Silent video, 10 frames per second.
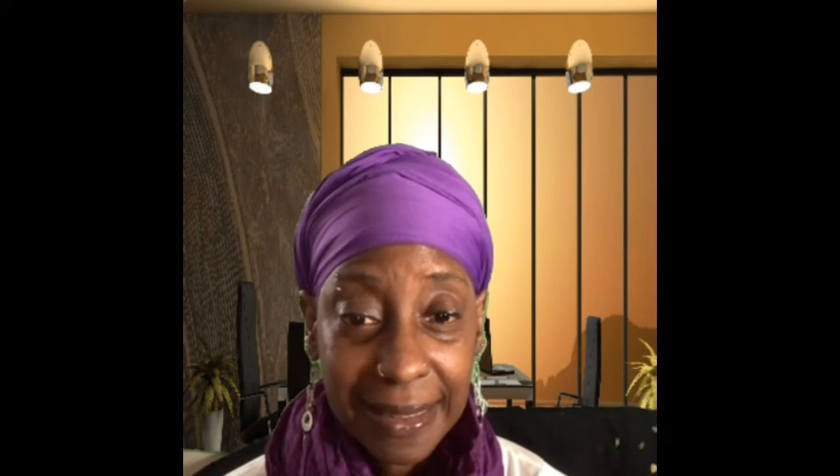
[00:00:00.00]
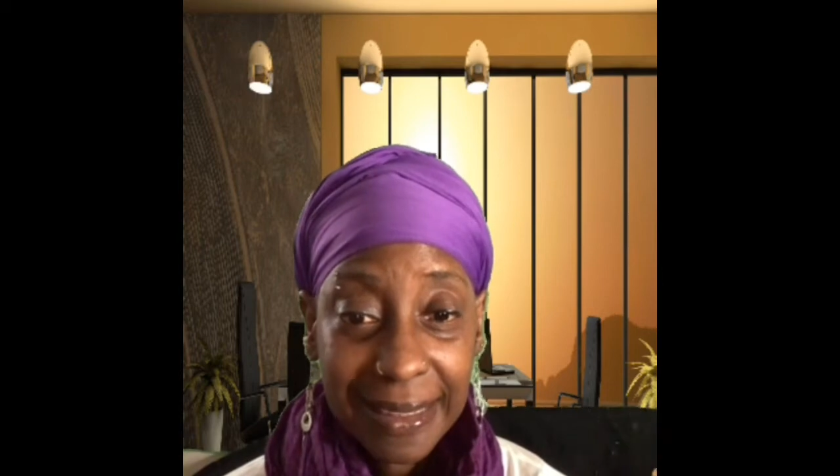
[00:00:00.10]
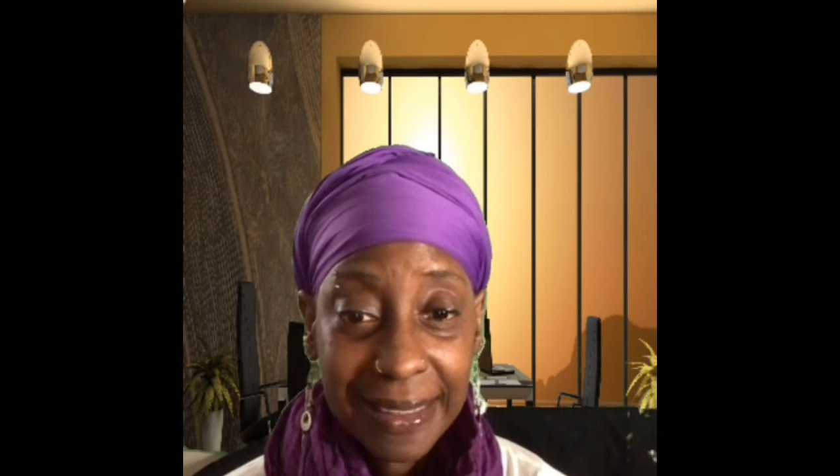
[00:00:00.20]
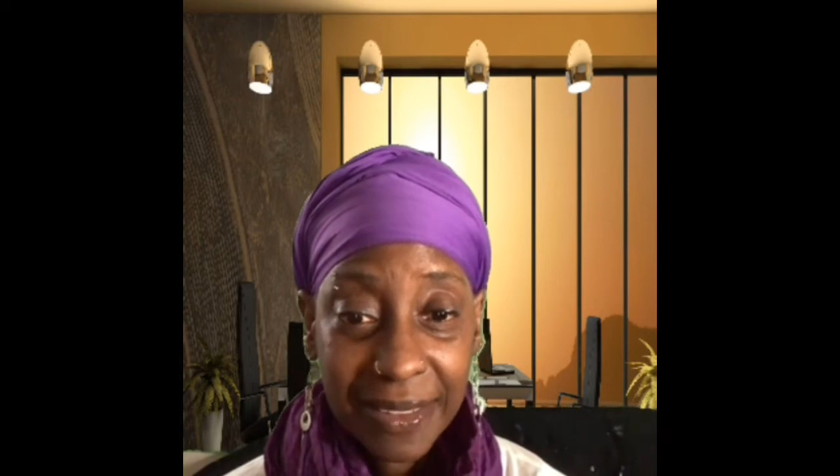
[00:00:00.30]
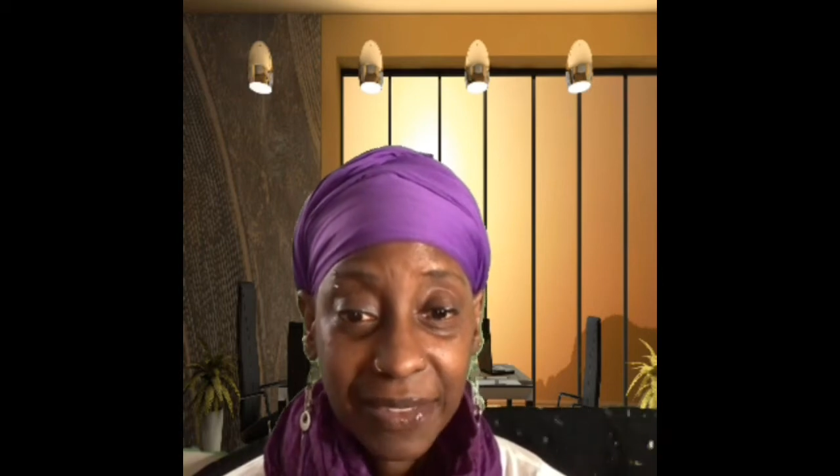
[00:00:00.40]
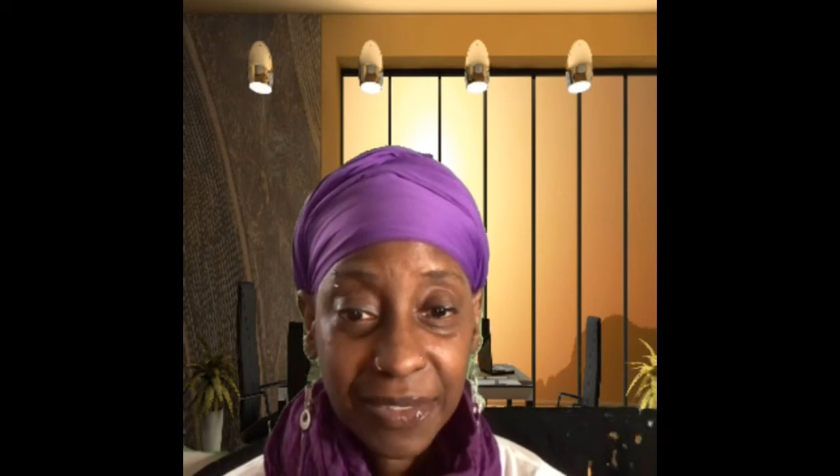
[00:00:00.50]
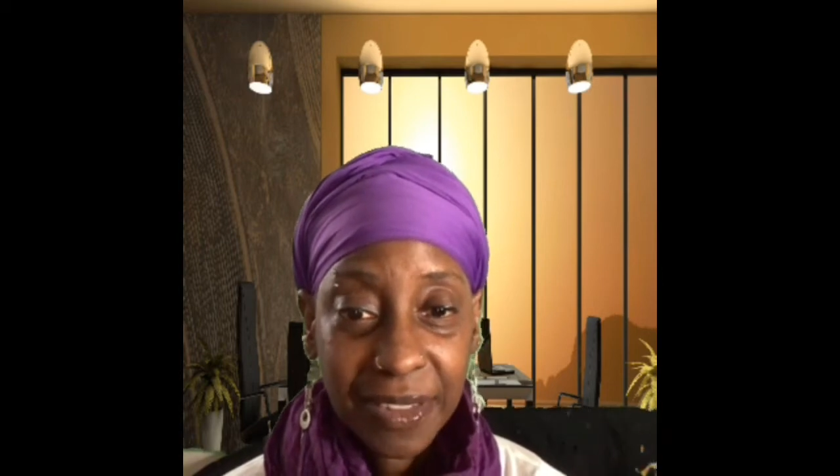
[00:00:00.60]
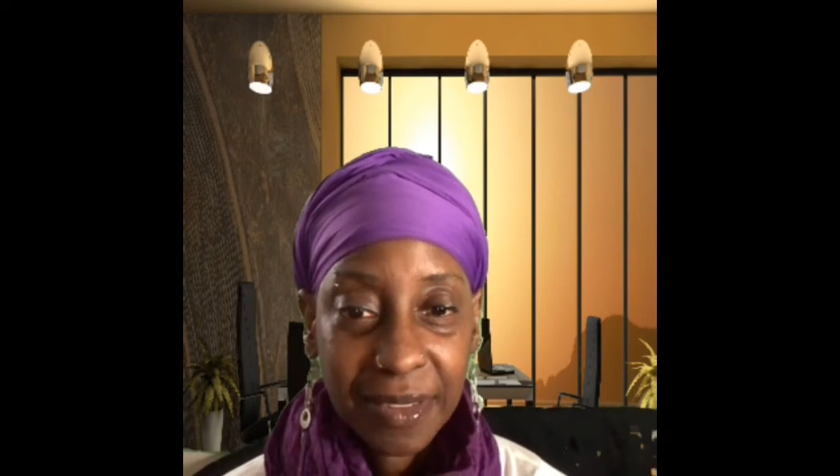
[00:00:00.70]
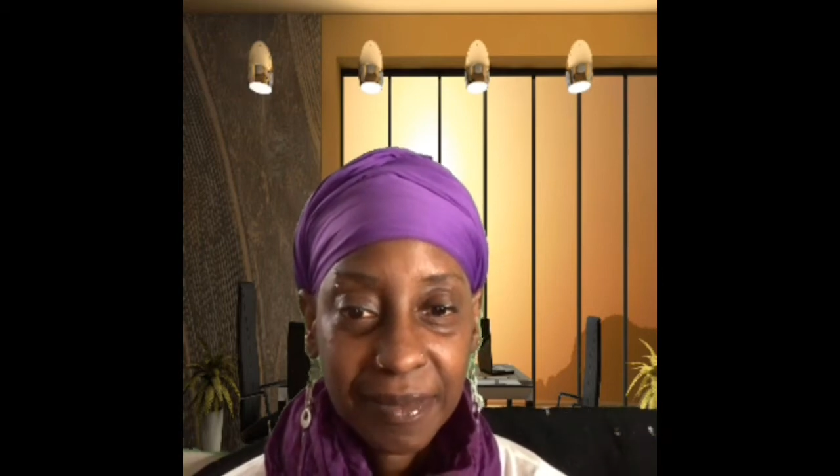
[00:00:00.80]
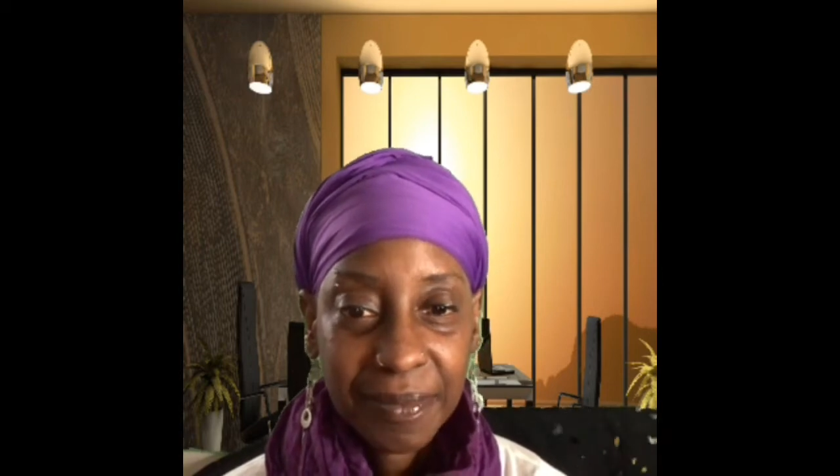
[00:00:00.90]
give
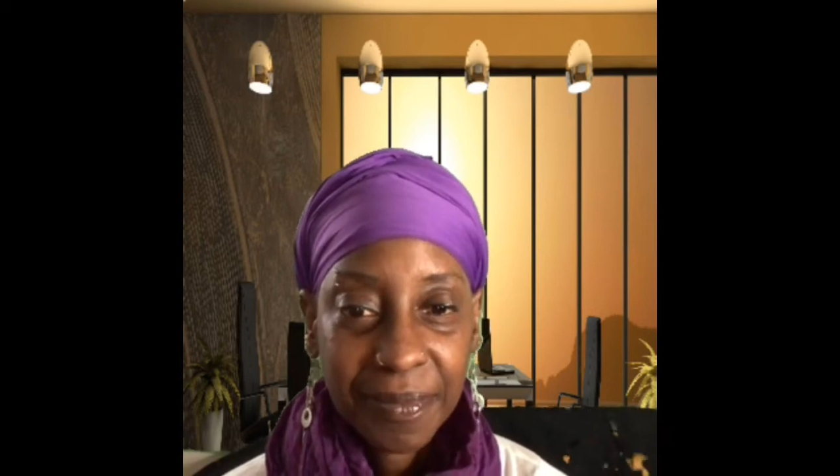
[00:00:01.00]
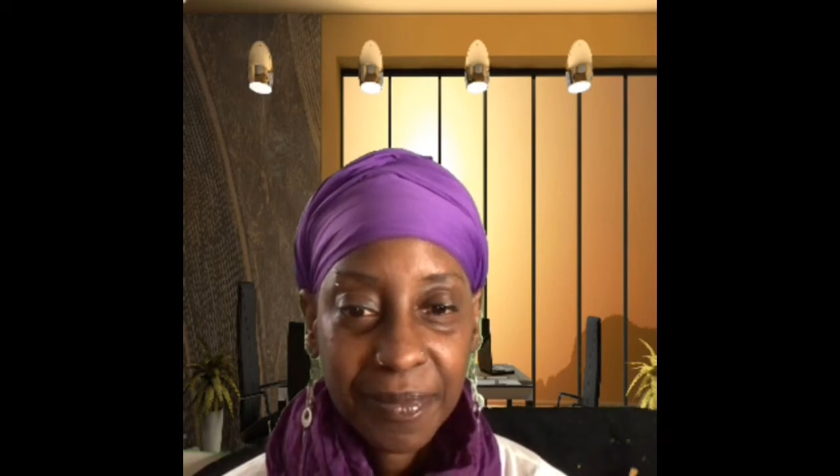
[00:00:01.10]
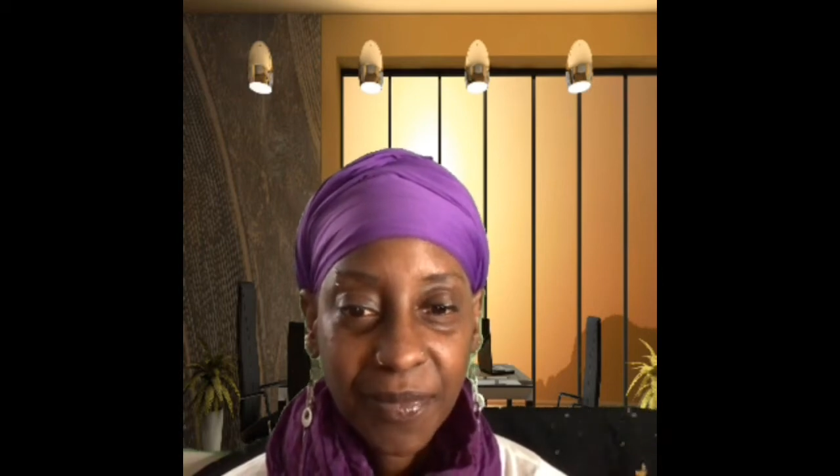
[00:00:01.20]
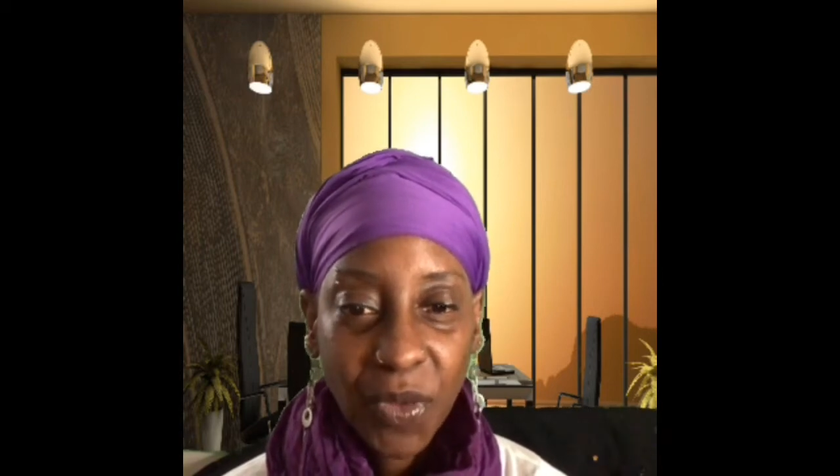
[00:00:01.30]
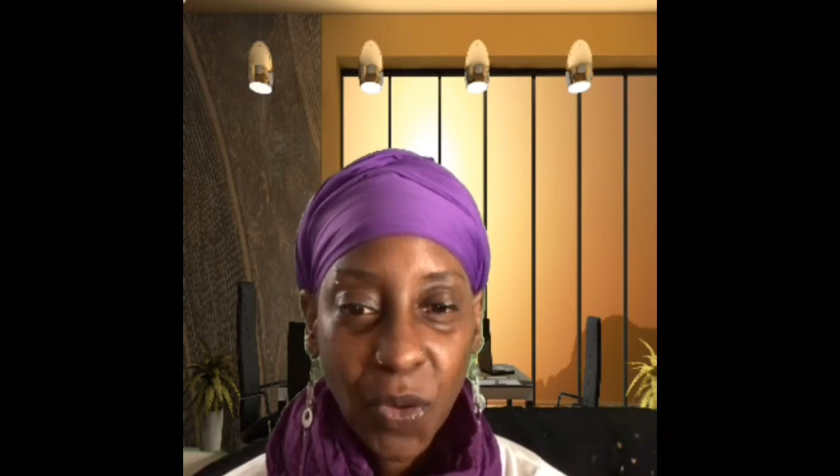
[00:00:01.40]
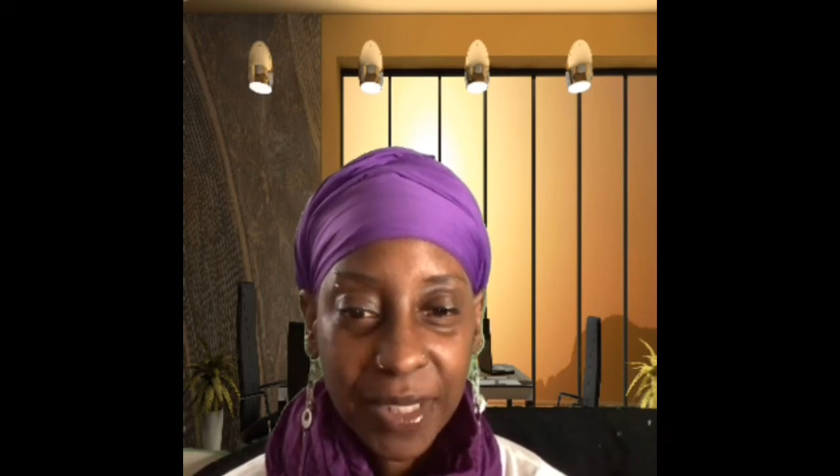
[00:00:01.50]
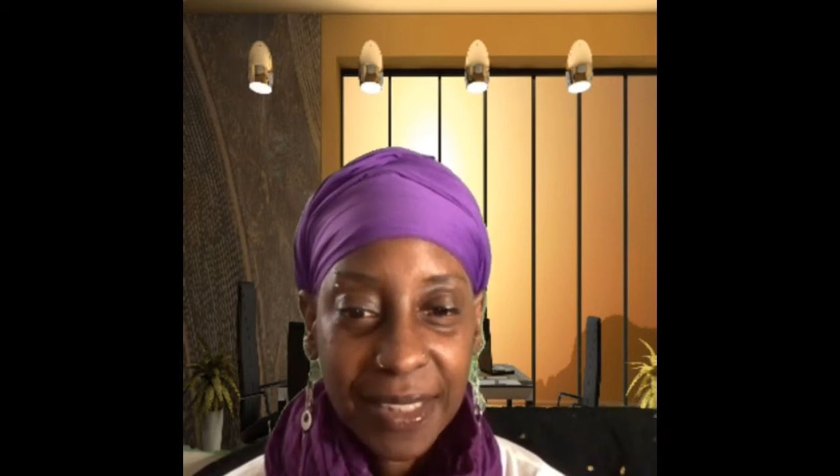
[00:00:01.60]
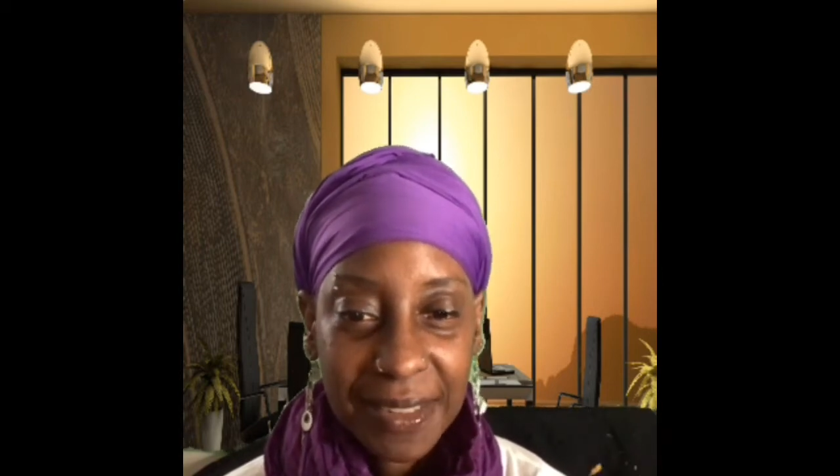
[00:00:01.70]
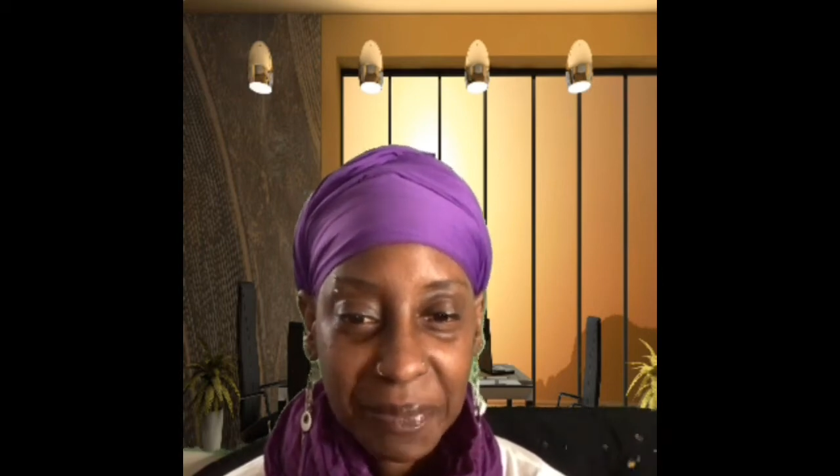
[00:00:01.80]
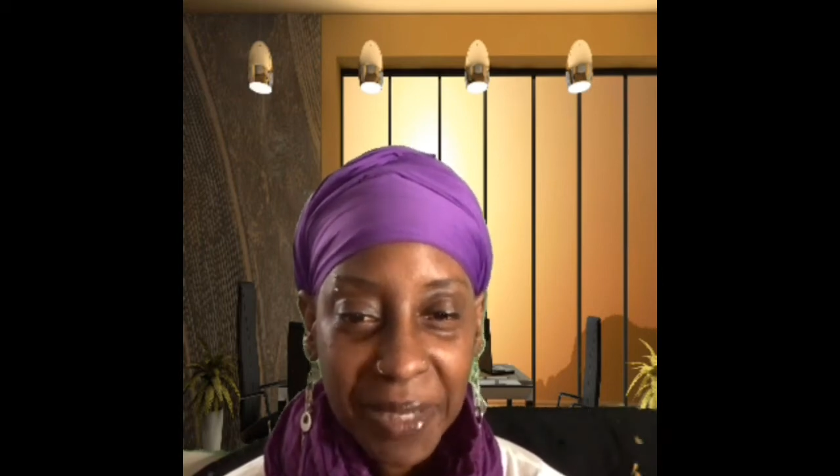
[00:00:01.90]
on
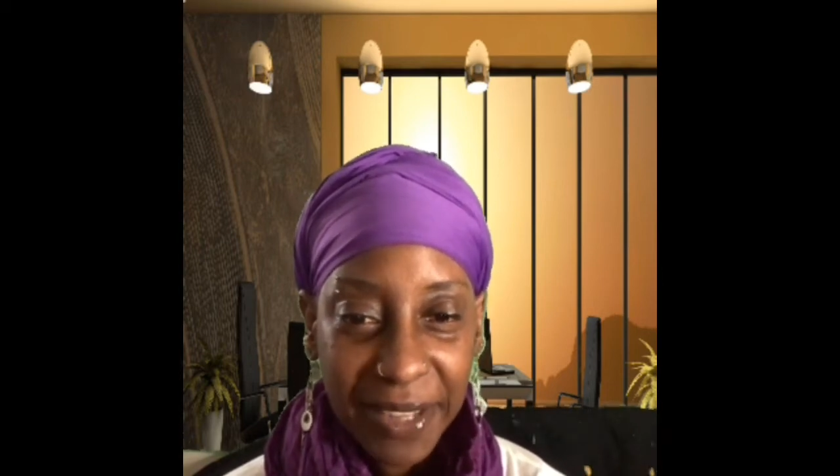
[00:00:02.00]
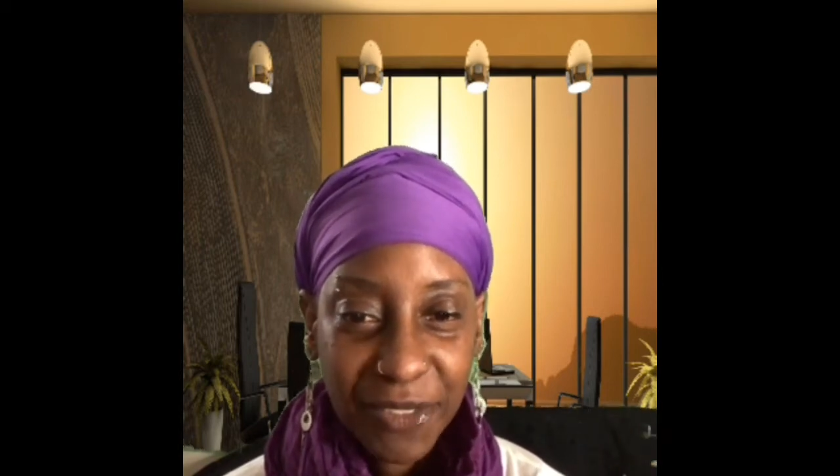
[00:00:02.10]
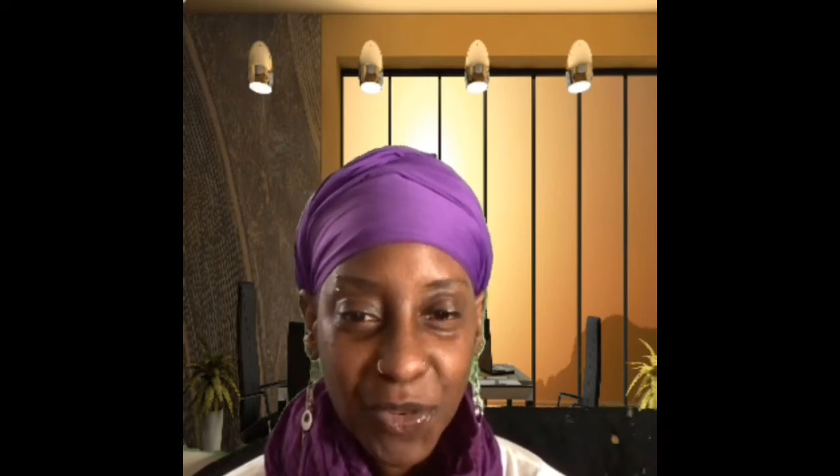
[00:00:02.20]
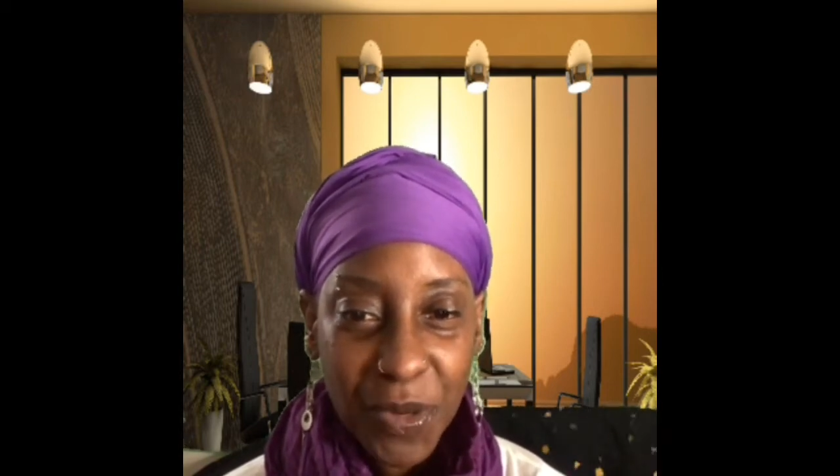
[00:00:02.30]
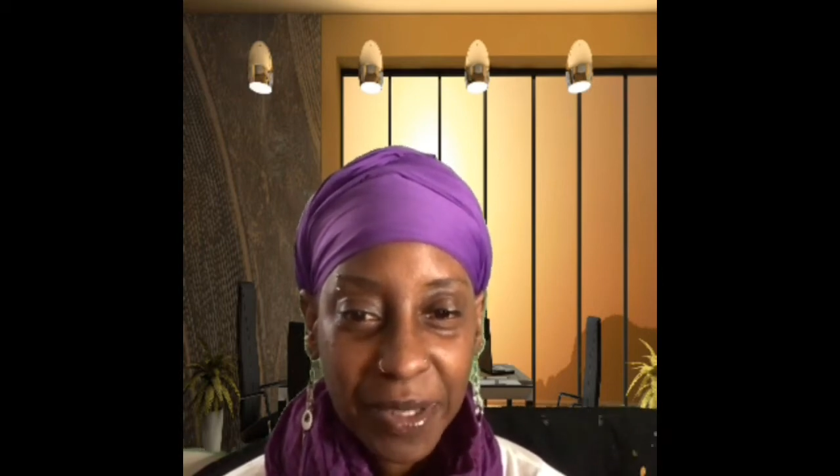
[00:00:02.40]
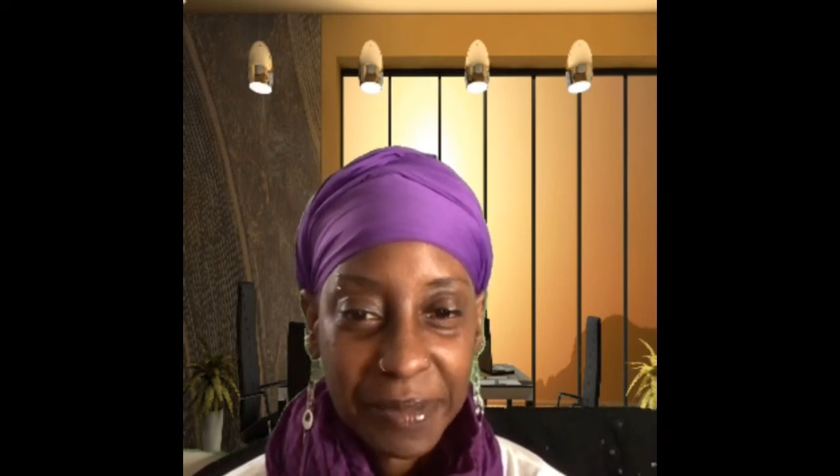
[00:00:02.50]
his platform.